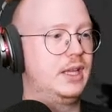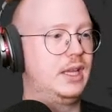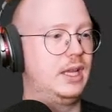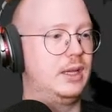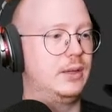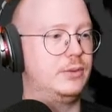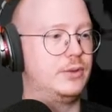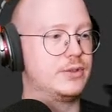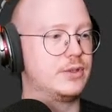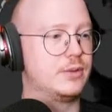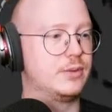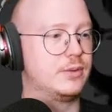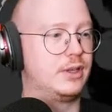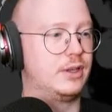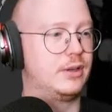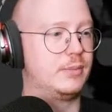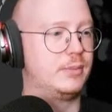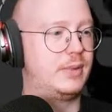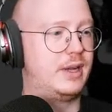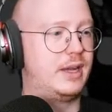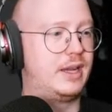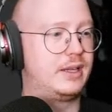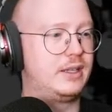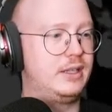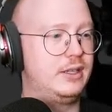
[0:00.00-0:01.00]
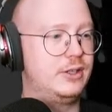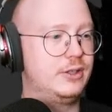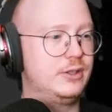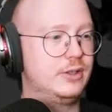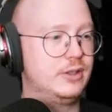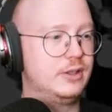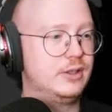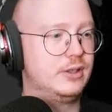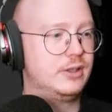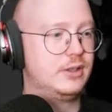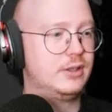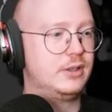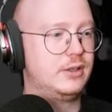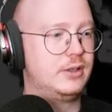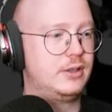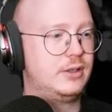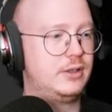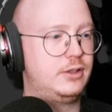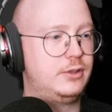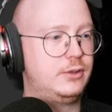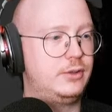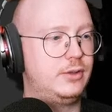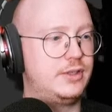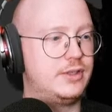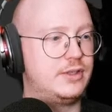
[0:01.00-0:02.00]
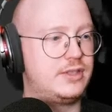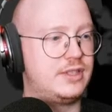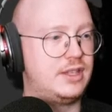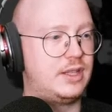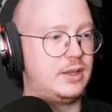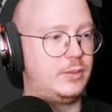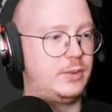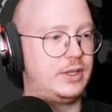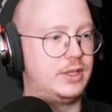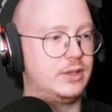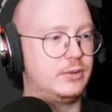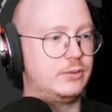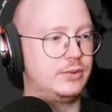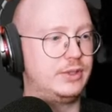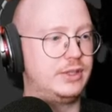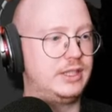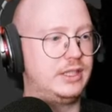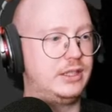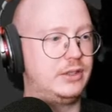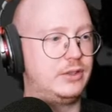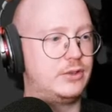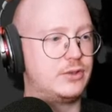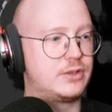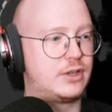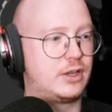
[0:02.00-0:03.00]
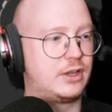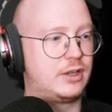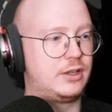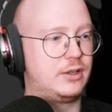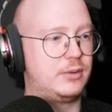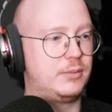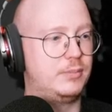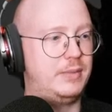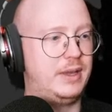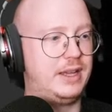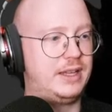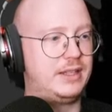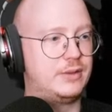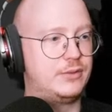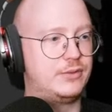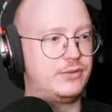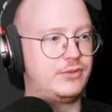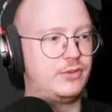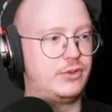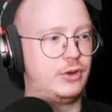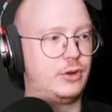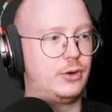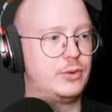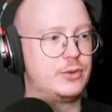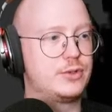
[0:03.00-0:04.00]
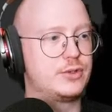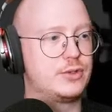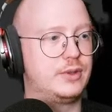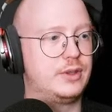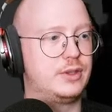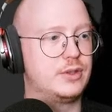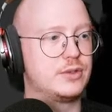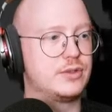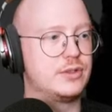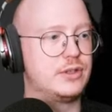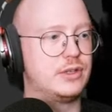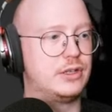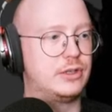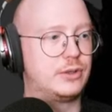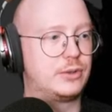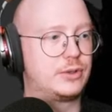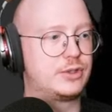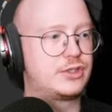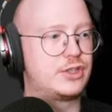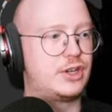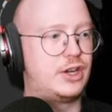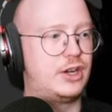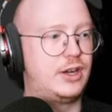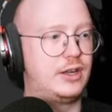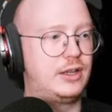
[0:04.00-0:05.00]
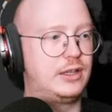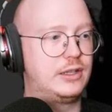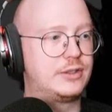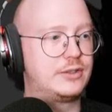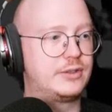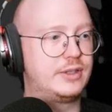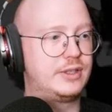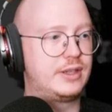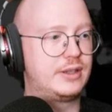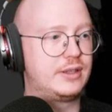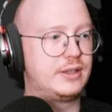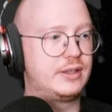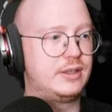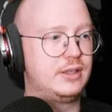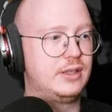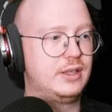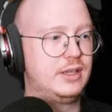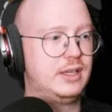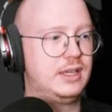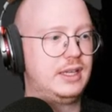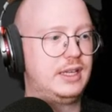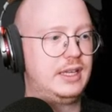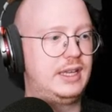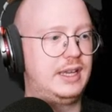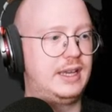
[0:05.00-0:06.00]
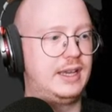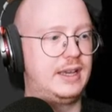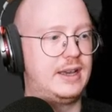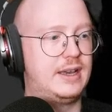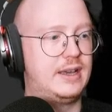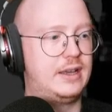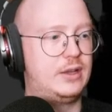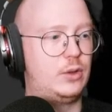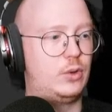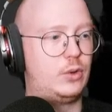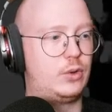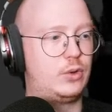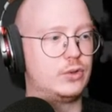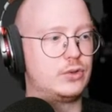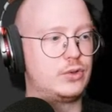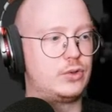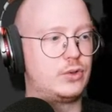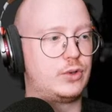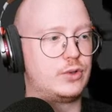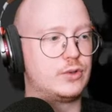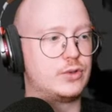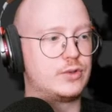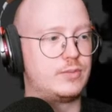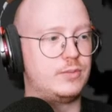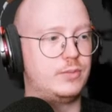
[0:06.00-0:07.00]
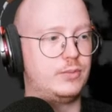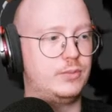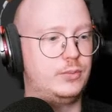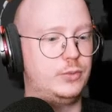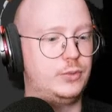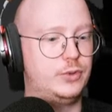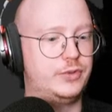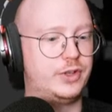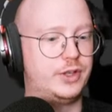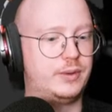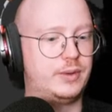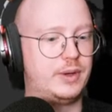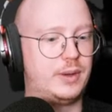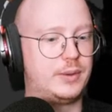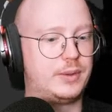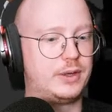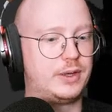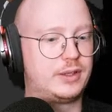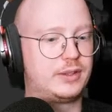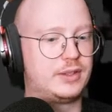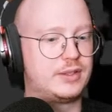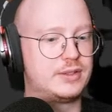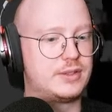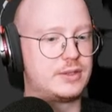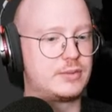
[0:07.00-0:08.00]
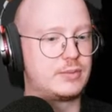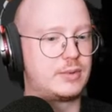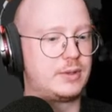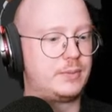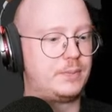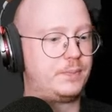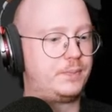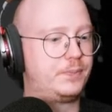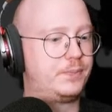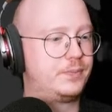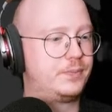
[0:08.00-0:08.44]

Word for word: and do something in the back here, you can see that we can really just like make them flow so it doesn't look tiled or anything. Uh, you, you can just move it around like this as well.